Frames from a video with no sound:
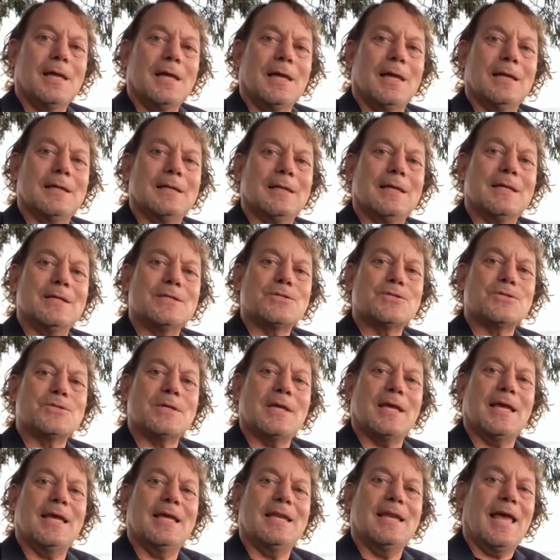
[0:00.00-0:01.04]
it's
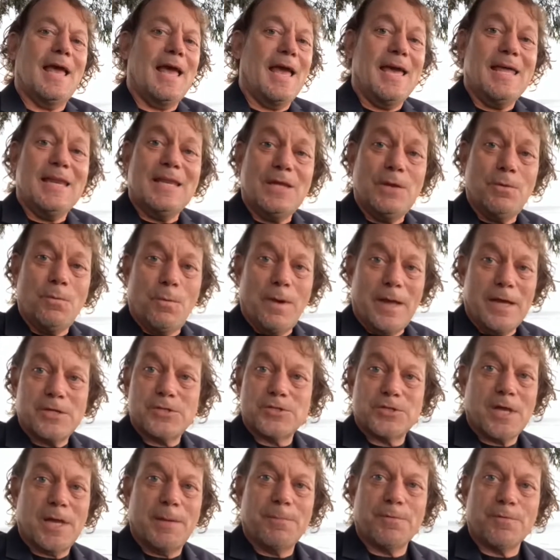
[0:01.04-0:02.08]
in any way,
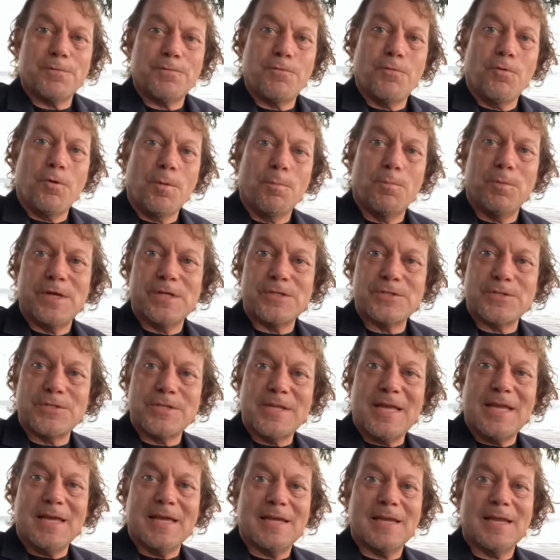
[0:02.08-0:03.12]
shape, or form we
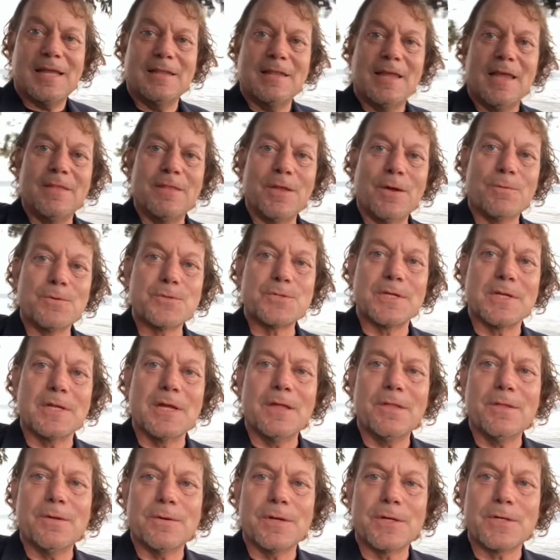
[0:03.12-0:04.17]
see it. And there was
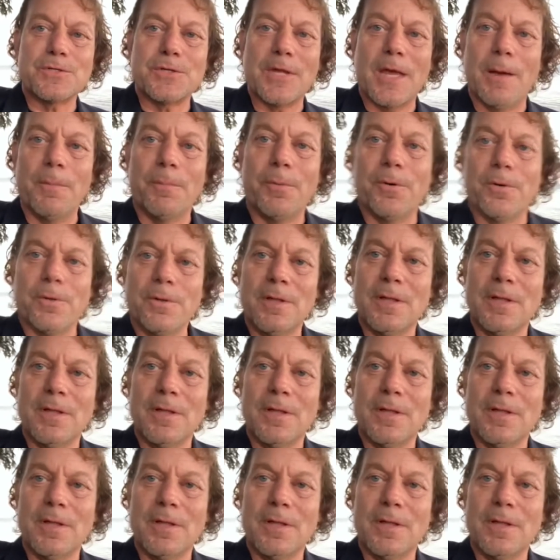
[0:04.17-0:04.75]
another example